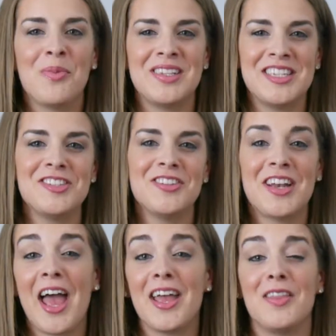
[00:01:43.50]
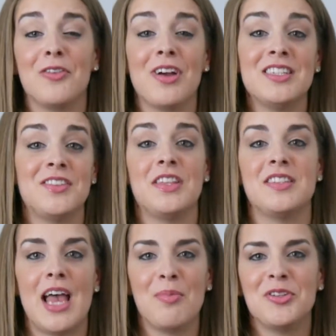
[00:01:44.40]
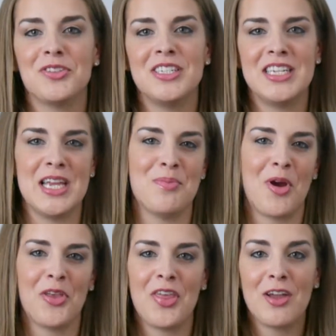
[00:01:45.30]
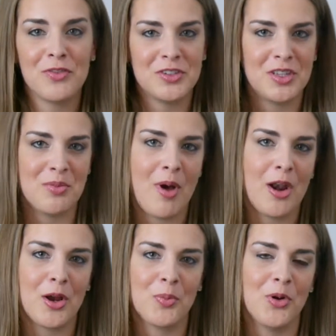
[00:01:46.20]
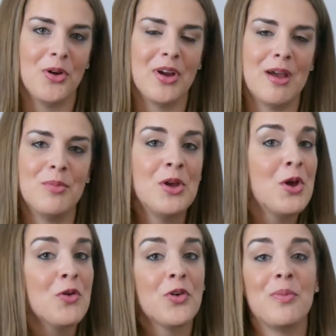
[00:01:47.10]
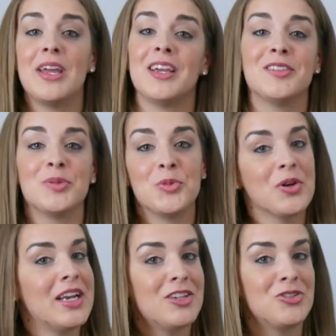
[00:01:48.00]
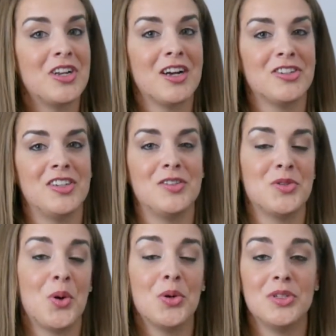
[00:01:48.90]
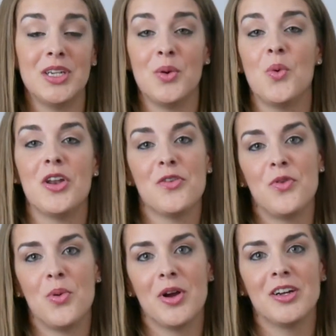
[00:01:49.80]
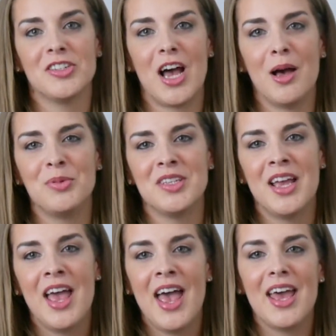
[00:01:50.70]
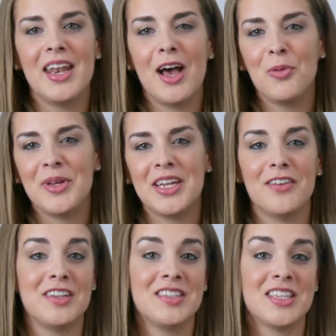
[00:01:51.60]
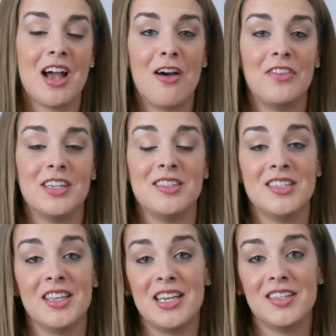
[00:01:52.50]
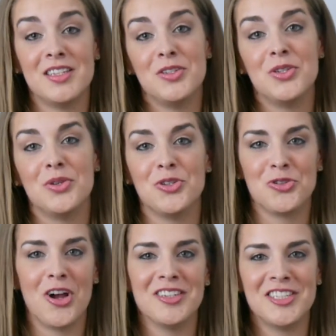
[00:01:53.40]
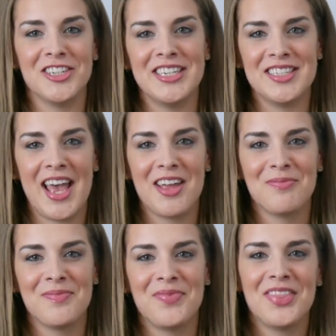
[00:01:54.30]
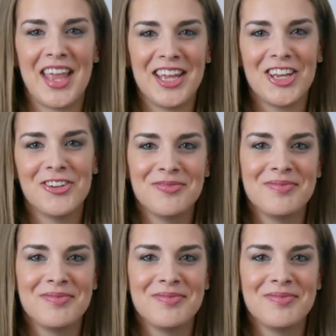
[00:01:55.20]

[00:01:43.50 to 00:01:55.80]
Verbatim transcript: My sister and I and the rest of the Snappy Screen team are thankful to the Monarq program for making some great introductions, holding wonderful workshops, and helping give us the confidence to lead us into a strong Series A. Thank you.